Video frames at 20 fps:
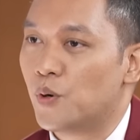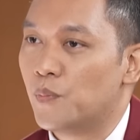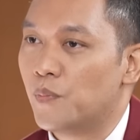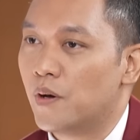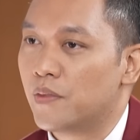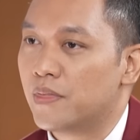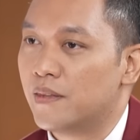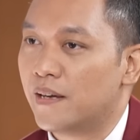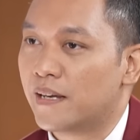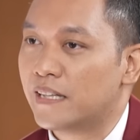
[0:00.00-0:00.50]

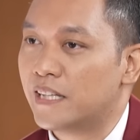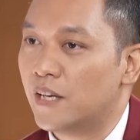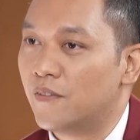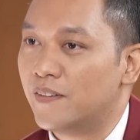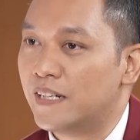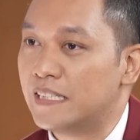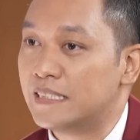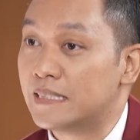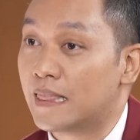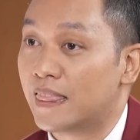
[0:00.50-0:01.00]
about the
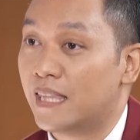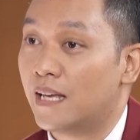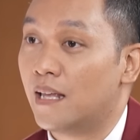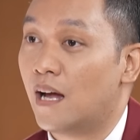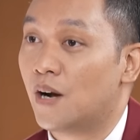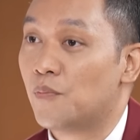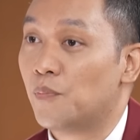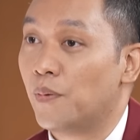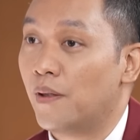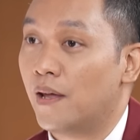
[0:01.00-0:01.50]
activities that
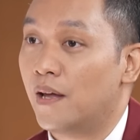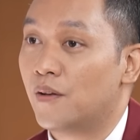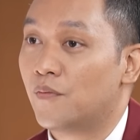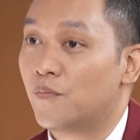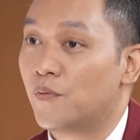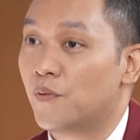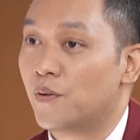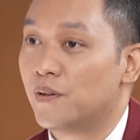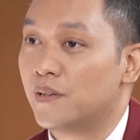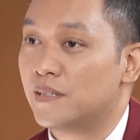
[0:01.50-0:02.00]
are planned
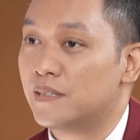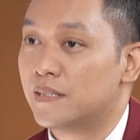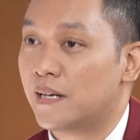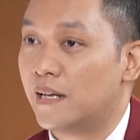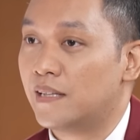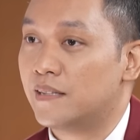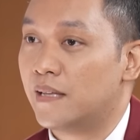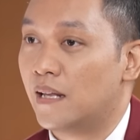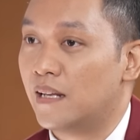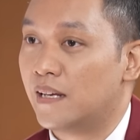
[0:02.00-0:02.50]
for the
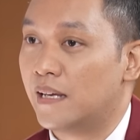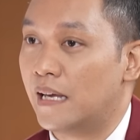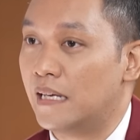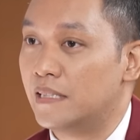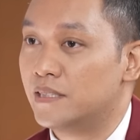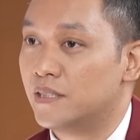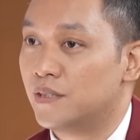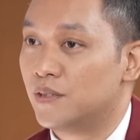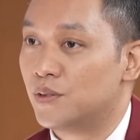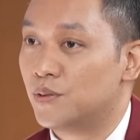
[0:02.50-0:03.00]
trade
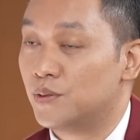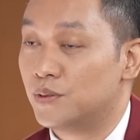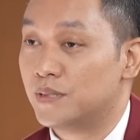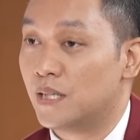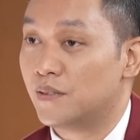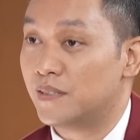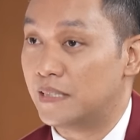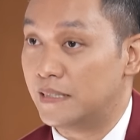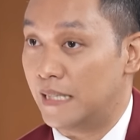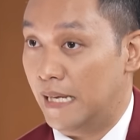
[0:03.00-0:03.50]
delegation to
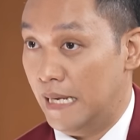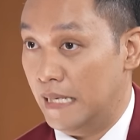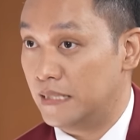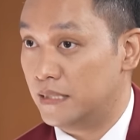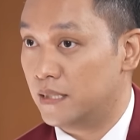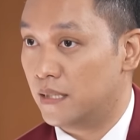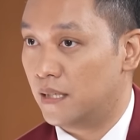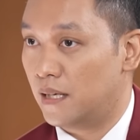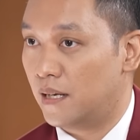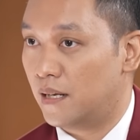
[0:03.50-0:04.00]
Southeast
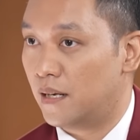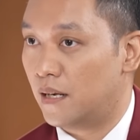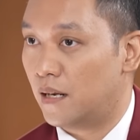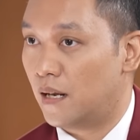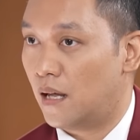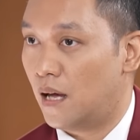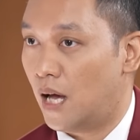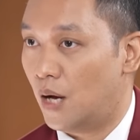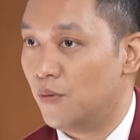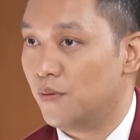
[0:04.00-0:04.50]
Asia, and
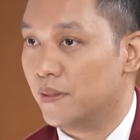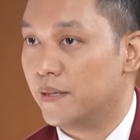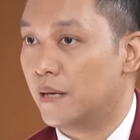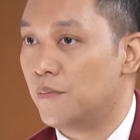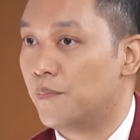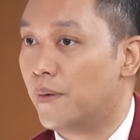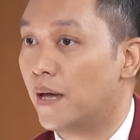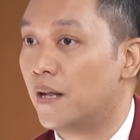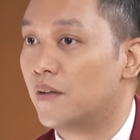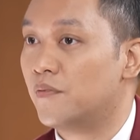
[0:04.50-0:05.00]
how will they
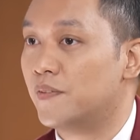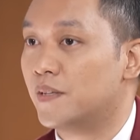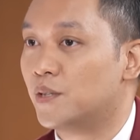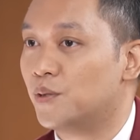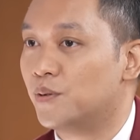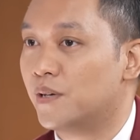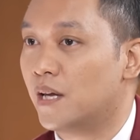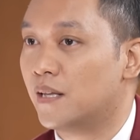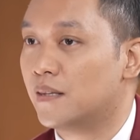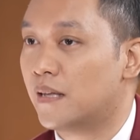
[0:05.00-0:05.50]
benefit
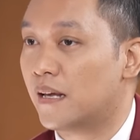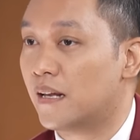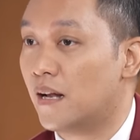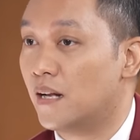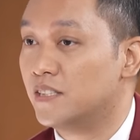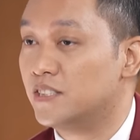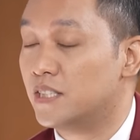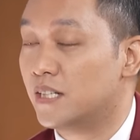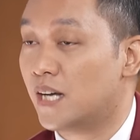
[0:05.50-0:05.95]
UK technology